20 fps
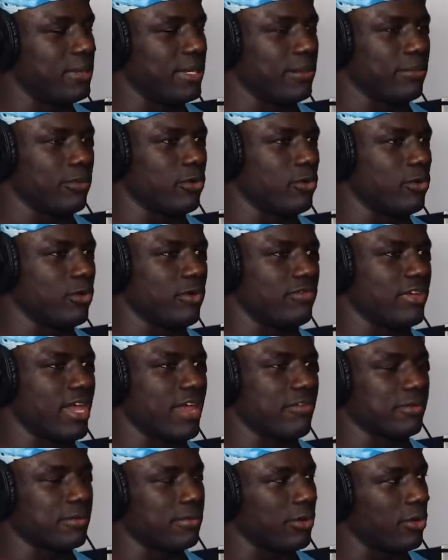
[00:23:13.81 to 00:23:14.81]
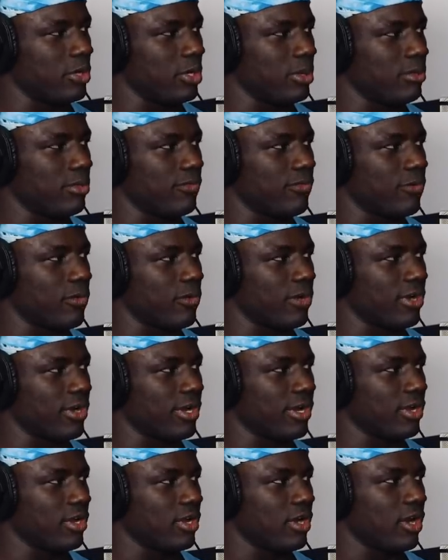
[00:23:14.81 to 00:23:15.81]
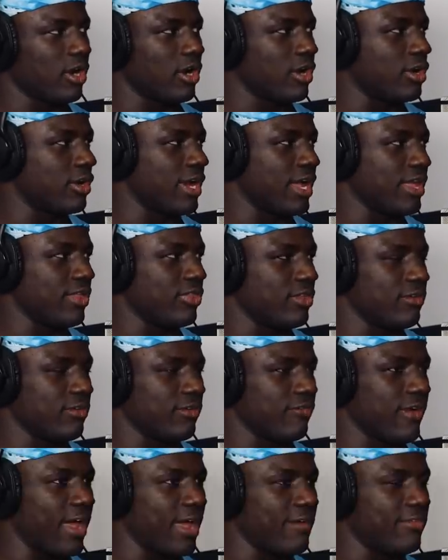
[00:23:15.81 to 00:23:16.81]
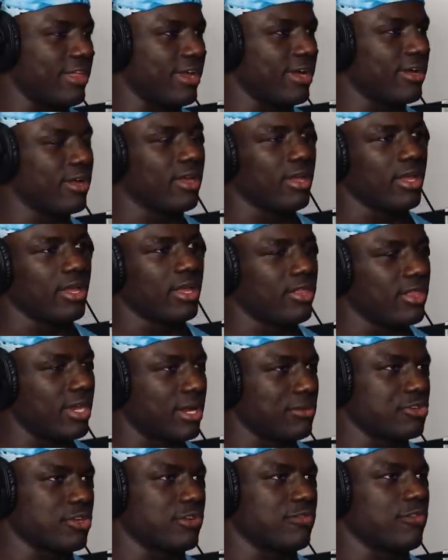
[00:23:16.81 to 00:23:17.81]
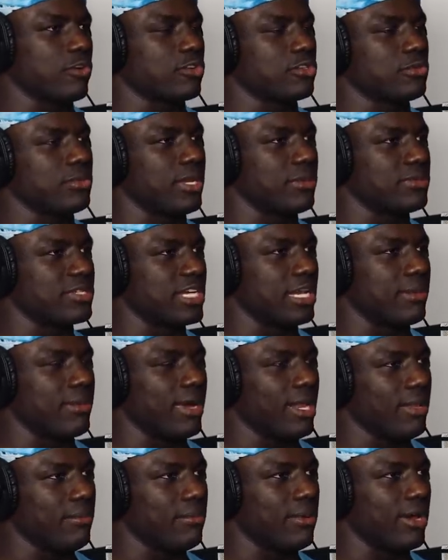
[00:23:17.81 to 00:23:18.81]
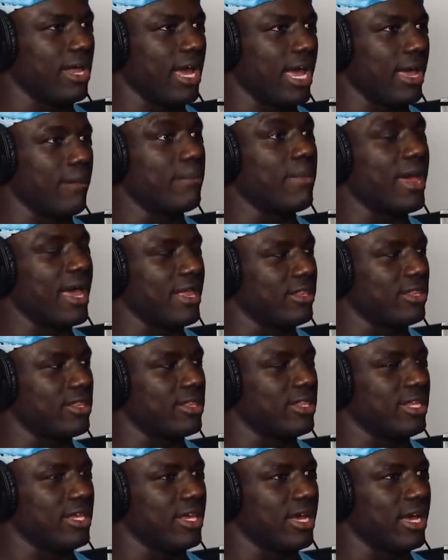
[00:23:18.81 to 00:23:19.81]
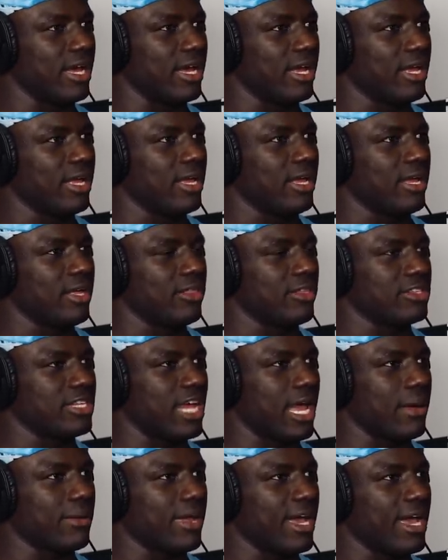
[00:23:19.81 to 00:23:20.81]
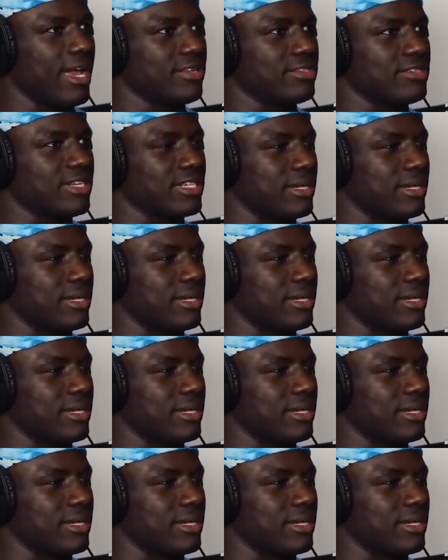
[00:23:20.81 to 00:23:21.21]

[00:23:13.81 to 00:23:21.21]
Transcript: people who have never podiumed before are mm. the five there, then I'm sure folks would be upset about it. But I bet the uh, the top guys,